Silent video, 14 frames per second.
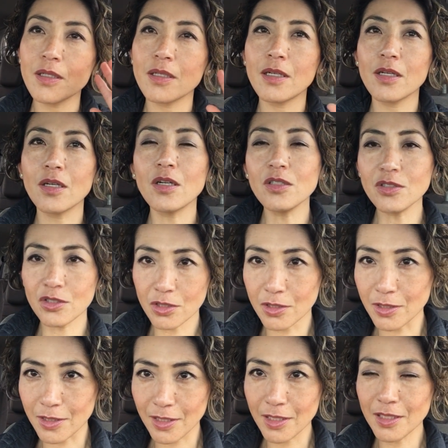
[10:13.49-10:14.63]

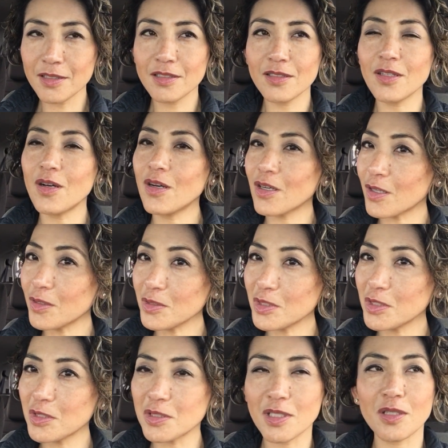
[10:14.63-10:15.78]
unconsciously, not
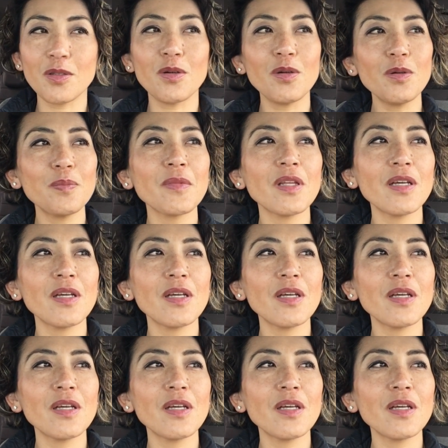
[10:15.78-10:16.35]
consciously though,